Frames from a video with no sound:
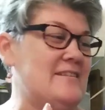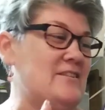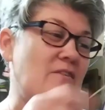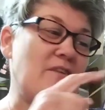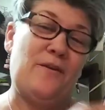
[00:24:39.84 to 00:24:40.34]

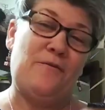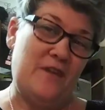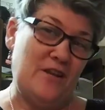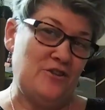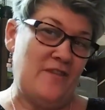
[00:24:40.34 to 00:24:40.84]
So I've got to
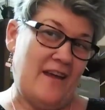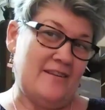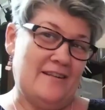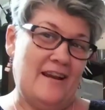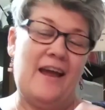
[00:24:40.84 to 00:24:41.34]
finish
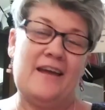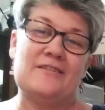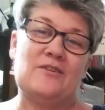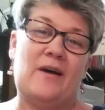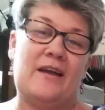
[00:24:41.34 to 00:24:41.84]
that tonight
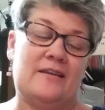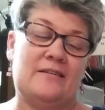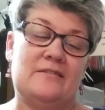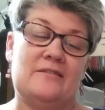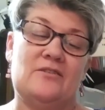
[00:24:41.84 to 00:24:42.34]
so I
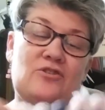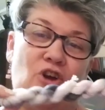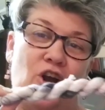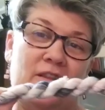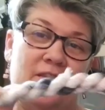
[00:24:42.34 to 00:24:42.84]
can
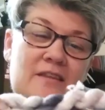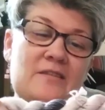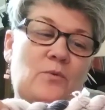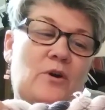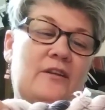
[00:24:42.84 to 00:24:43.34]
start
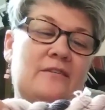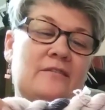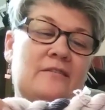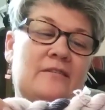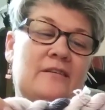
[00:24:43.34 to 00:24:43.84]
this one.
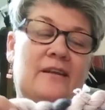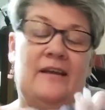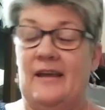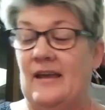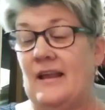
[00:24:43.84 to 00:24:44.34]

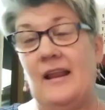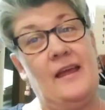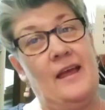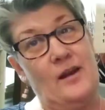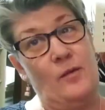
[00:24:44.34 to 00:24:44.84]
And
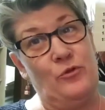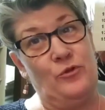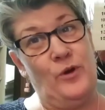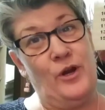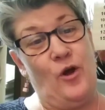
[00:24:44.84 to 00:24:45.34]
I got
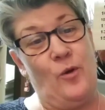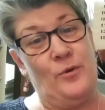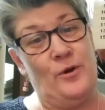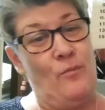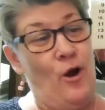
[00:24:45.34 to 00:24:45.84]
number 3 to
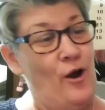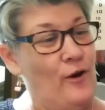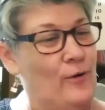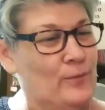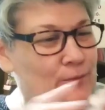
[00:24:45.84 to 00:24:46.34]
open
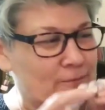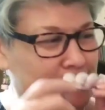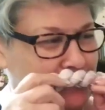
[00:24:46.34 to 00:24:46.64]
tomorrow.